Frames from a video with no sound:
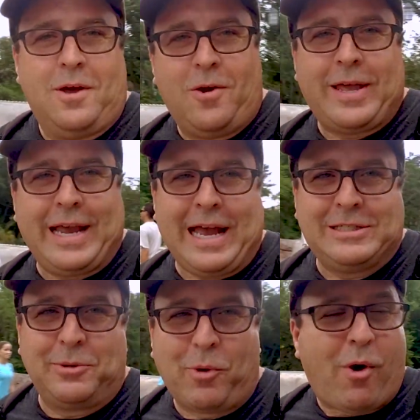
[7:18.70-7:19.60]
Hey guys,
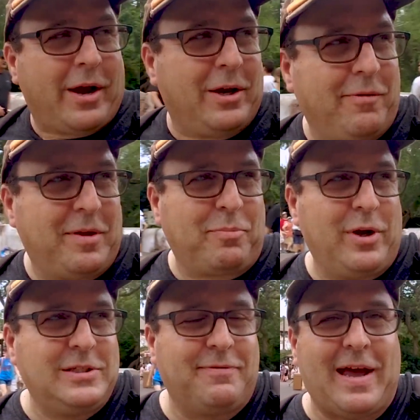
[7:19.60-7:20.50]
so we're walking over the
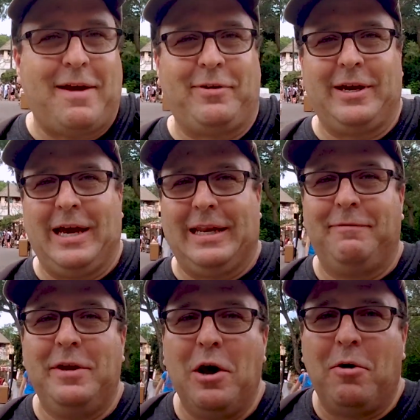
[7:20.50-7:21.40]
bridge of Africa, and if
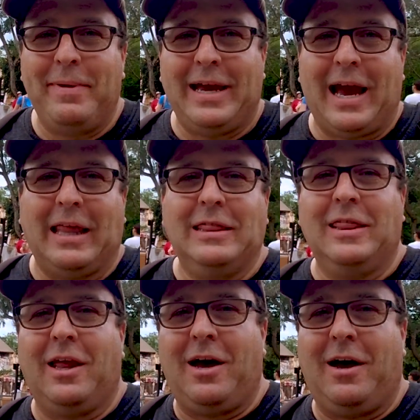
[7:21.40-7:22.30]
you know me, I
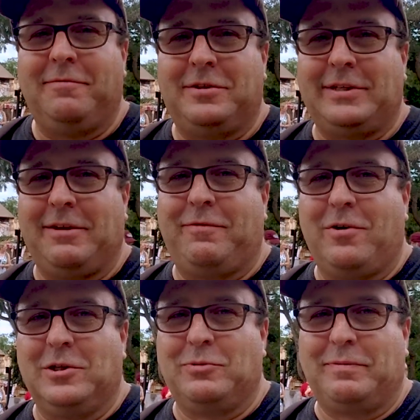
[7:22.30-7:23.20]
love to take
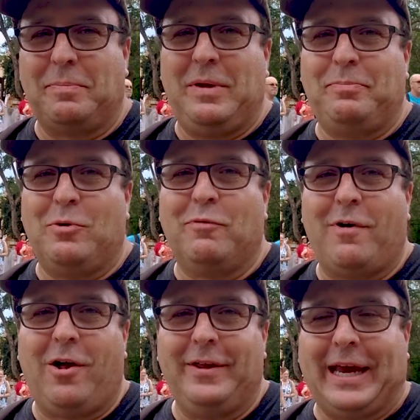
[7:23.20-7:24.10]
photos with the people who
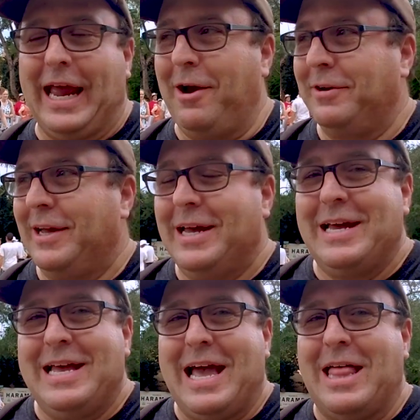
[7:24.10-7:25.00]
follow the account.
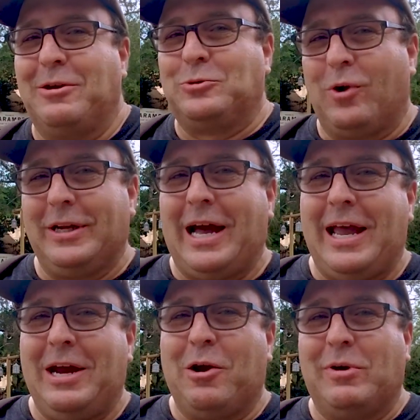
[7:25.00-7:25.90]
And there's one guy
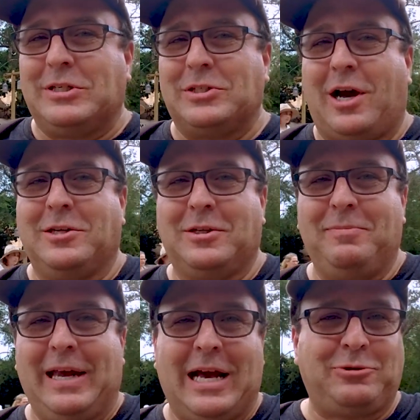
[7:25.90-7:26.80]
here which is awesome.
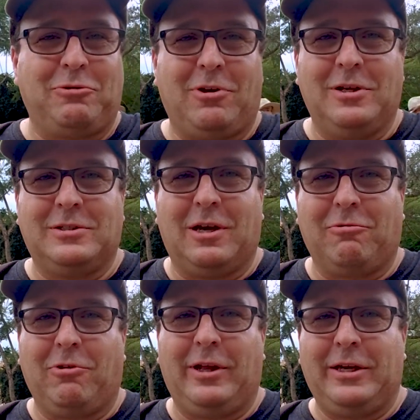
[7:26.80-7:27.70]
He actually runs a
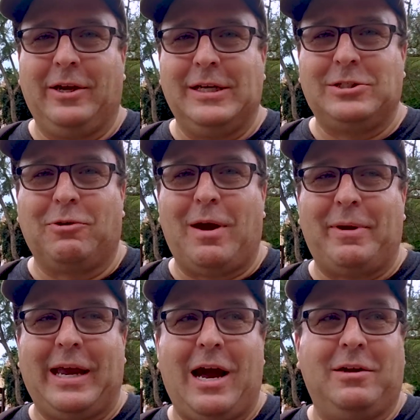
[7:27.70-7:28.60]
really good Instagram
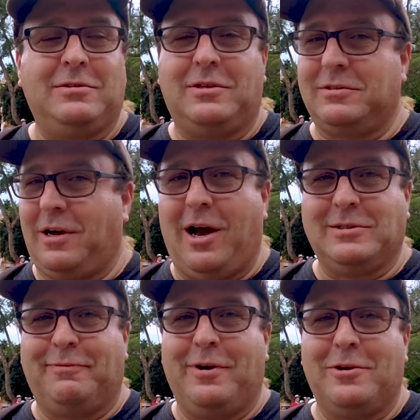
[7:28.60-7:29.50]
account,
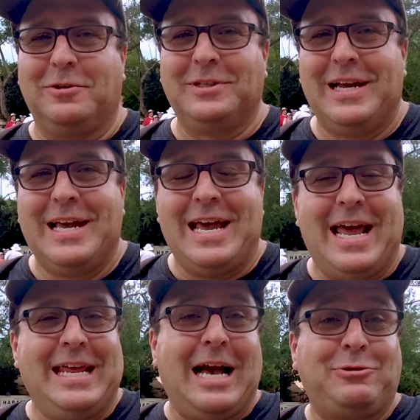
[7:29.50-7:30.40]
awesome photos. And
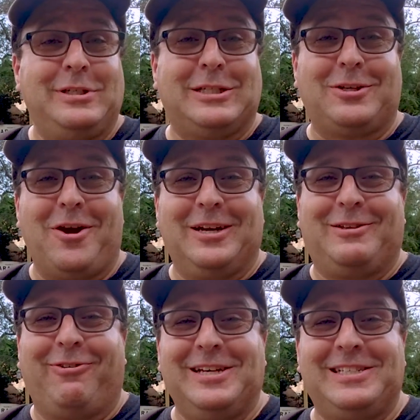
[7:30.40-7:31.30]
he actually just started
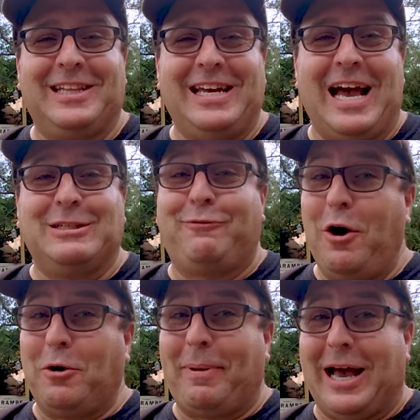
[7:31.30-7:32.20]
recently as
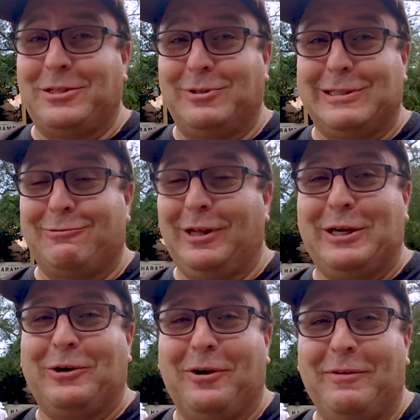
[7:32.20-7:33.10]
PhotoPass, which is really
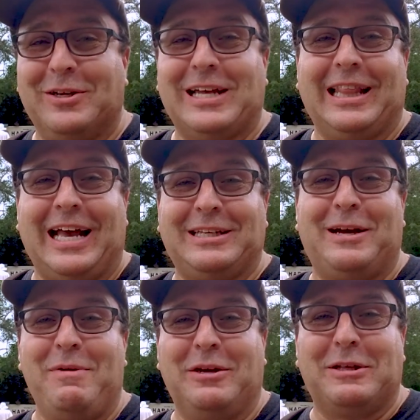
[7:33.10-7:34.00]
cool because I like to
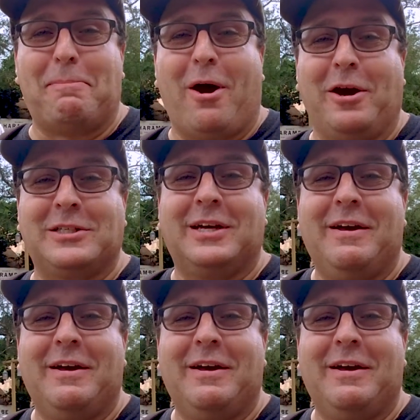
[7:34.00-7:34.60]
come here to the parks,